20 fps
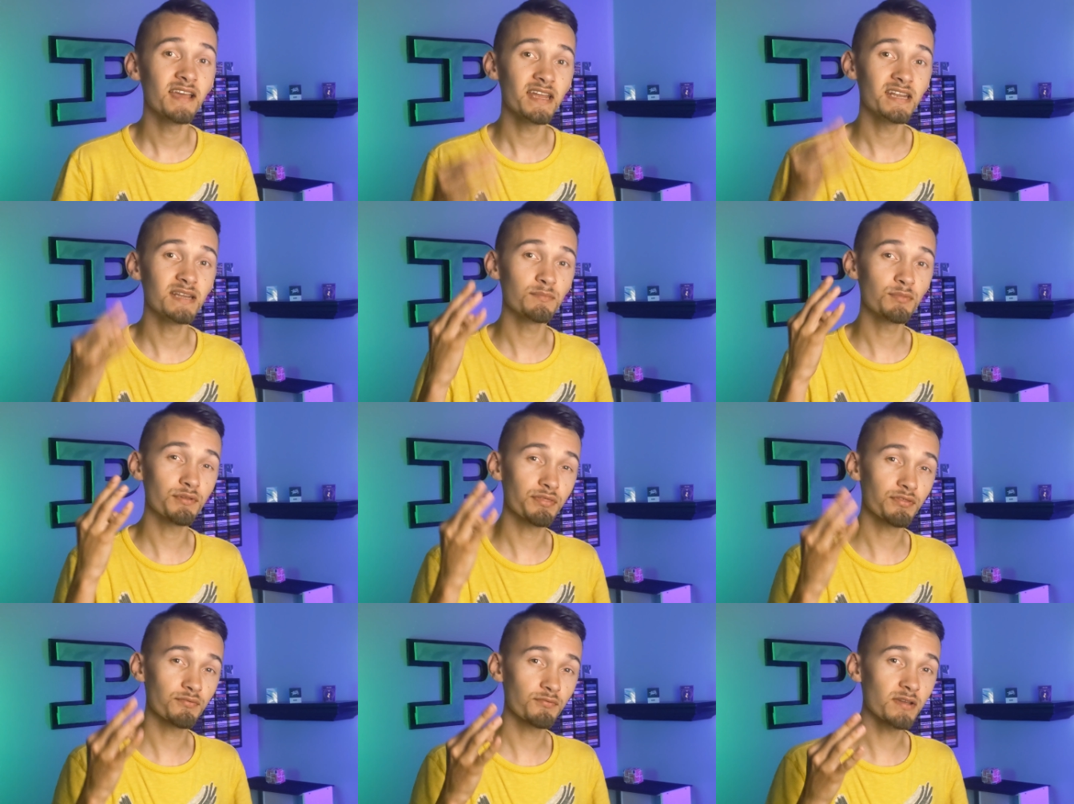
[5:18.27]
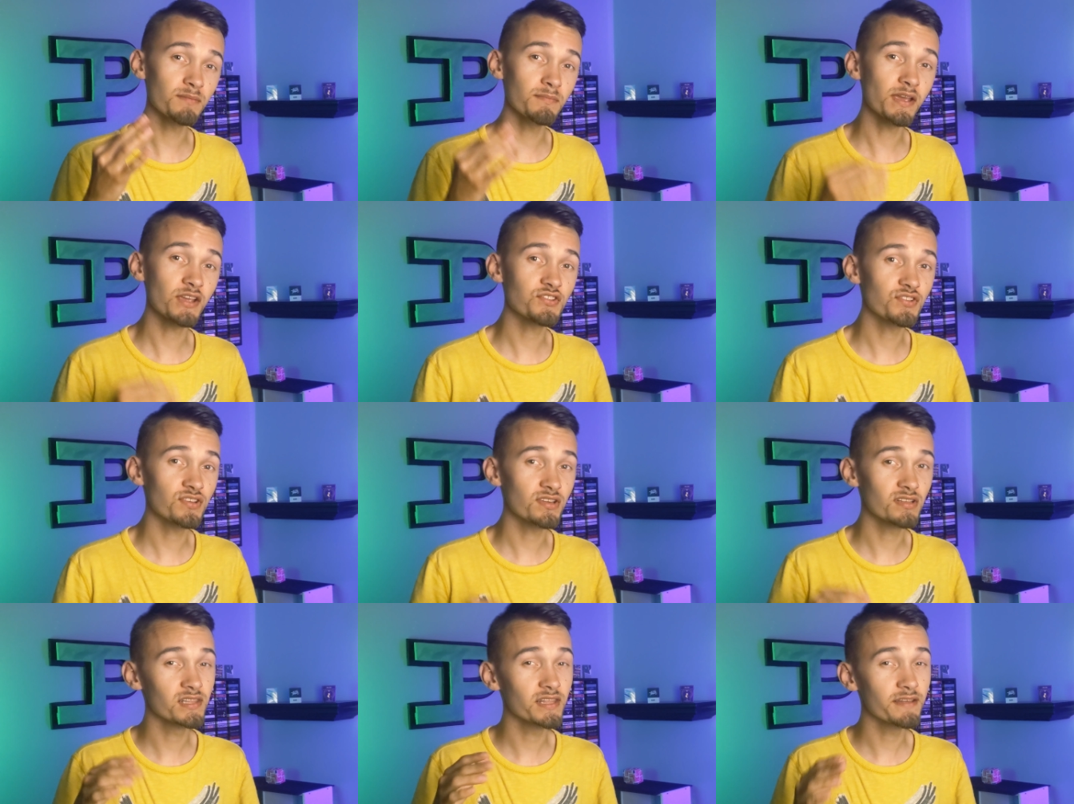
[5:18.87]
And number three,
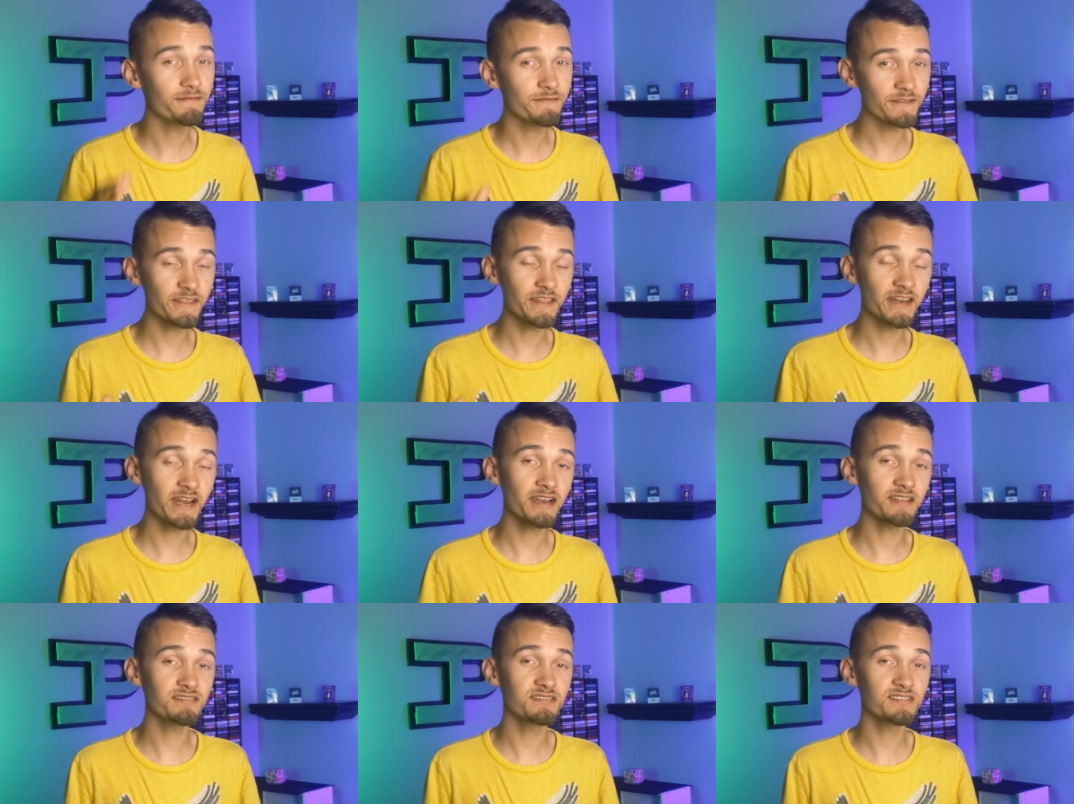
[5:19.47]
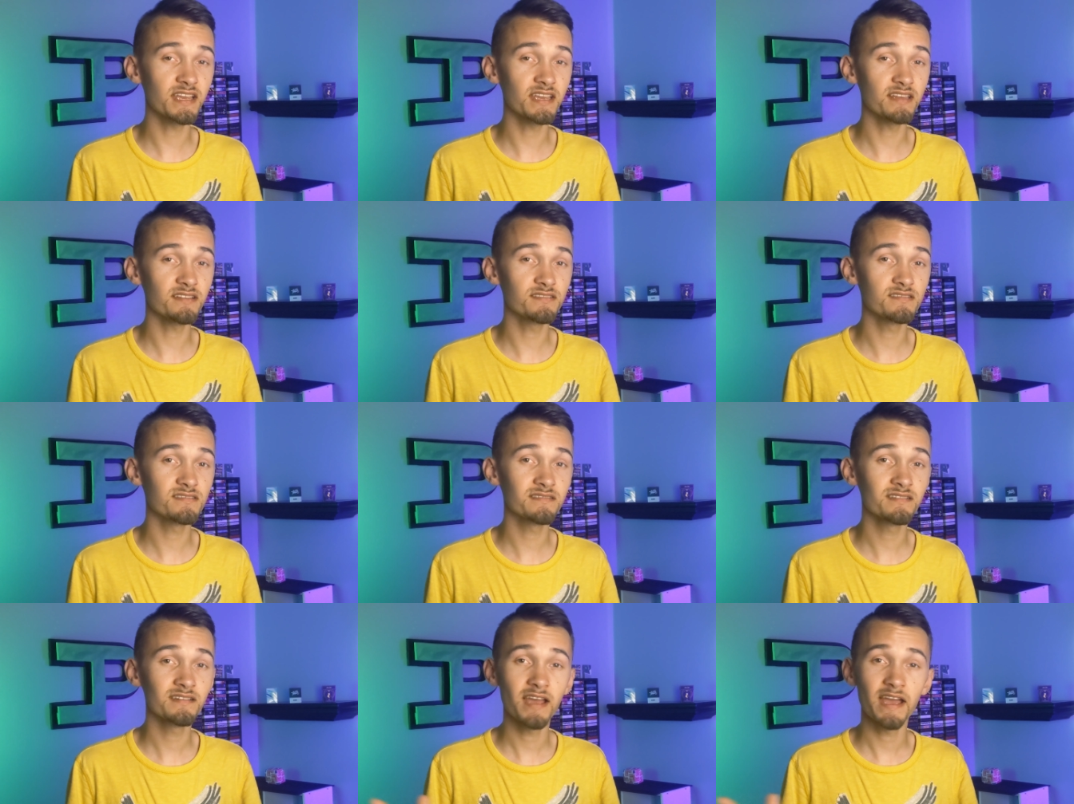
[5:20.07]
make sure you live in the United
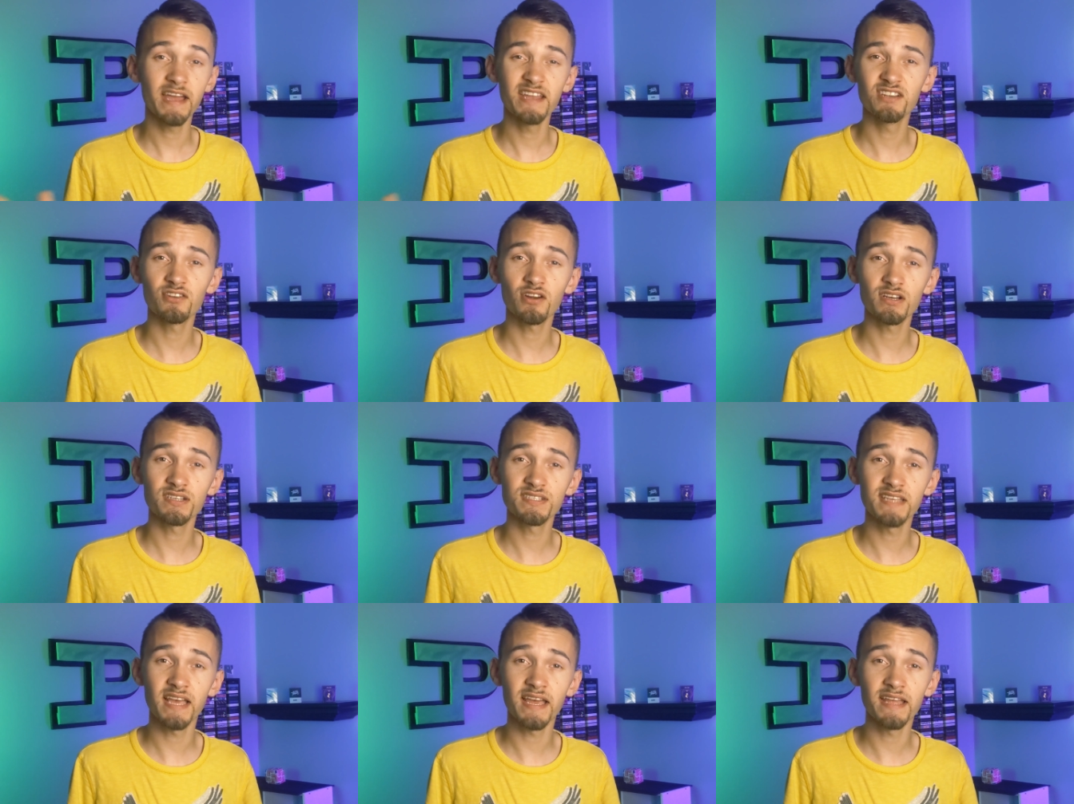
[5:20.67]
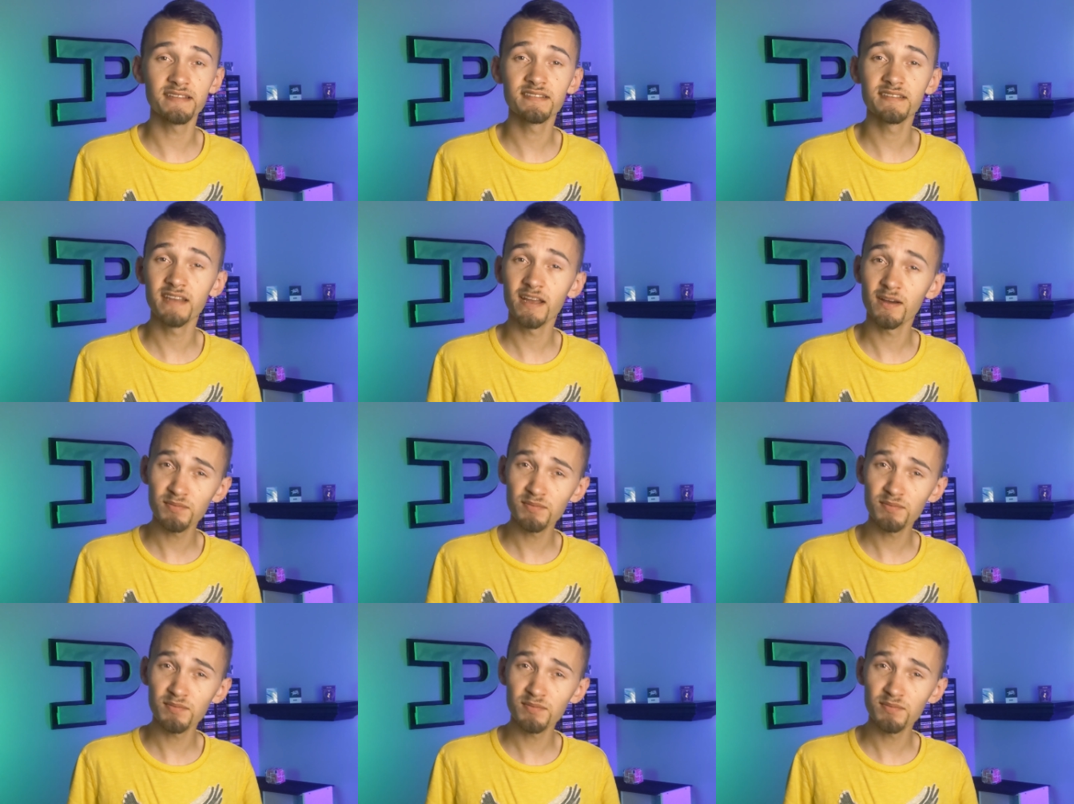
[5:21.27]
States and you're all set.